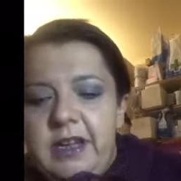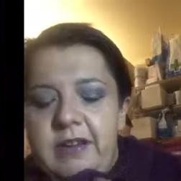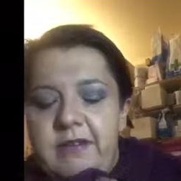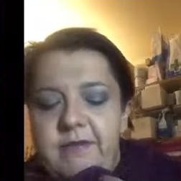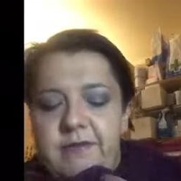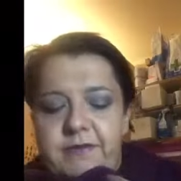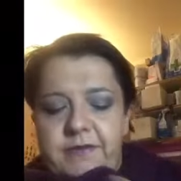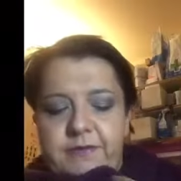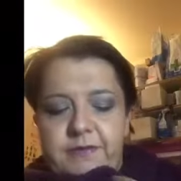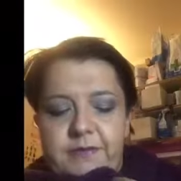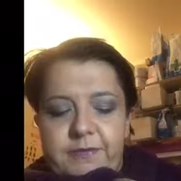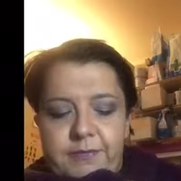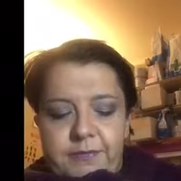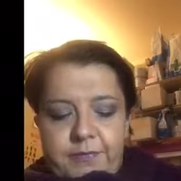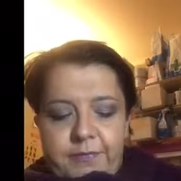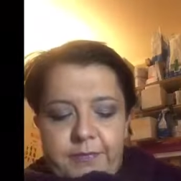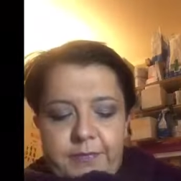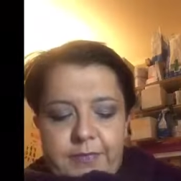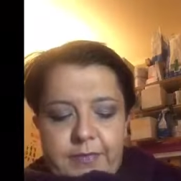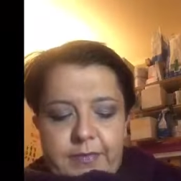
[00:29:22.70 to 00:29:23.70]
Love.
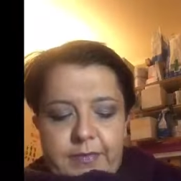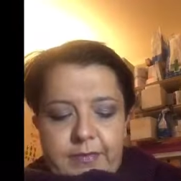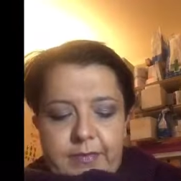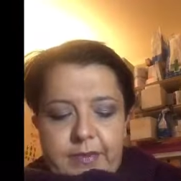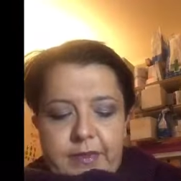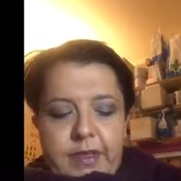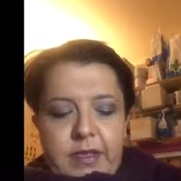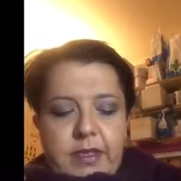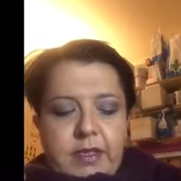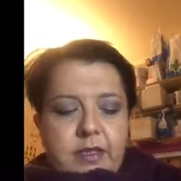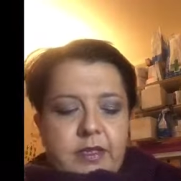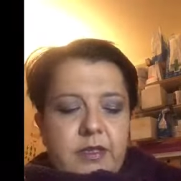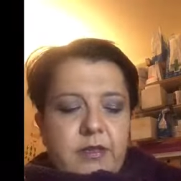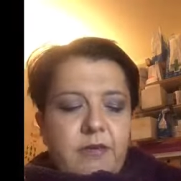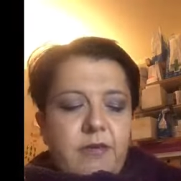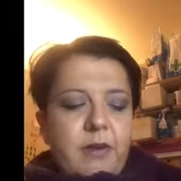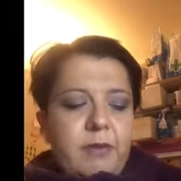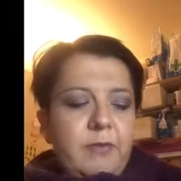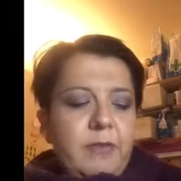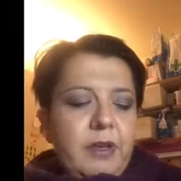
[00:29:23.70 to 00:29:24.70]

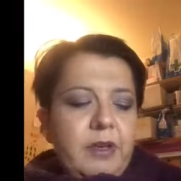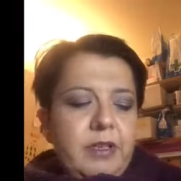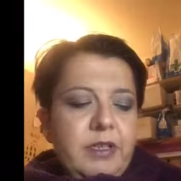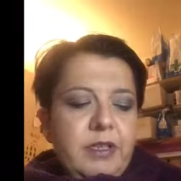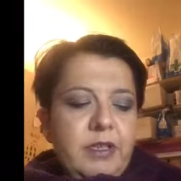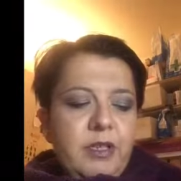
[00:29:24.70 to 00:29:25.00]
So I'm going